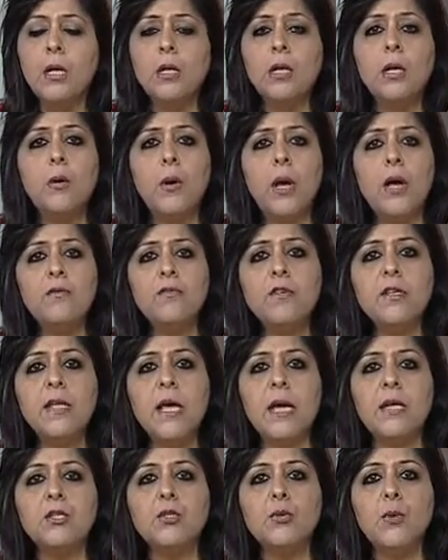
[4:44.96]
Now, after
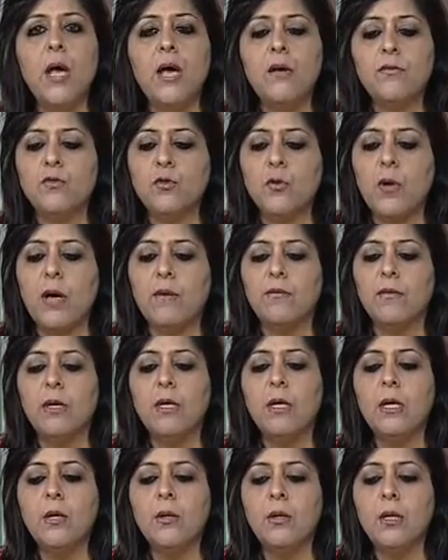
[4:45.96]
that, you have to have a
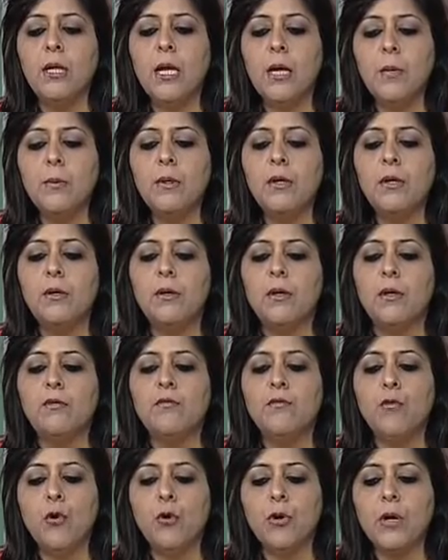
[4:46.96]
labor
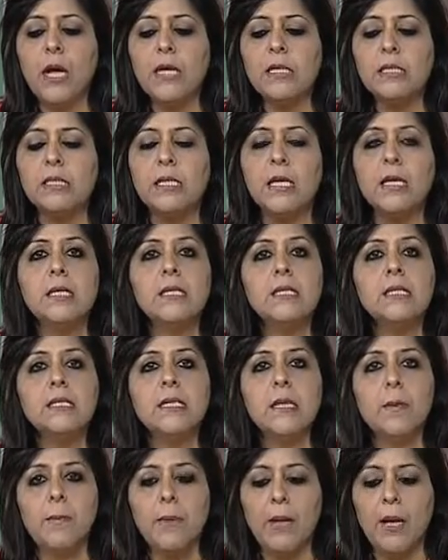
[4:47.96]
forecasting
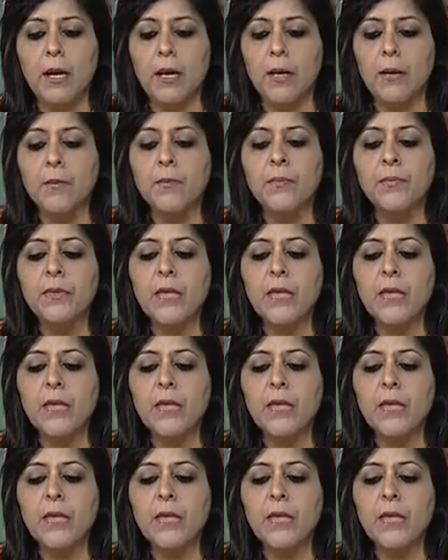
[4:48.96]
supply